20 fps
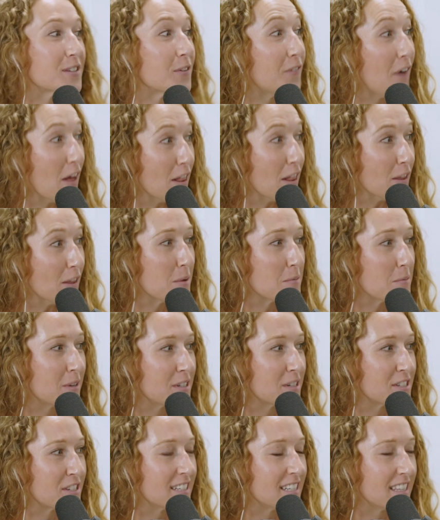So follow-up
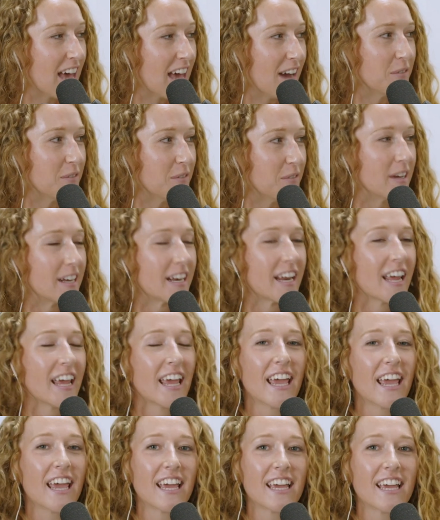question to that one
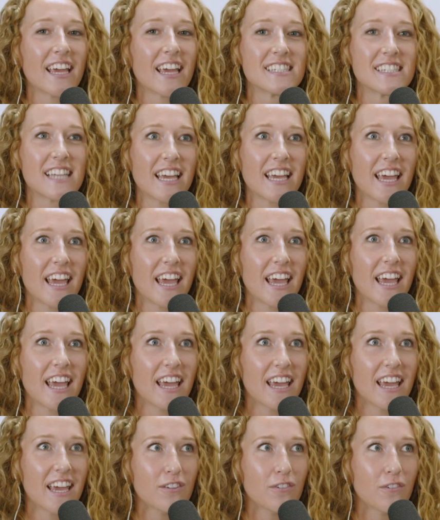is,
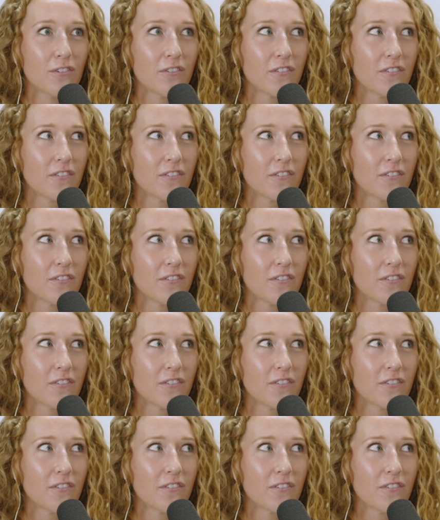if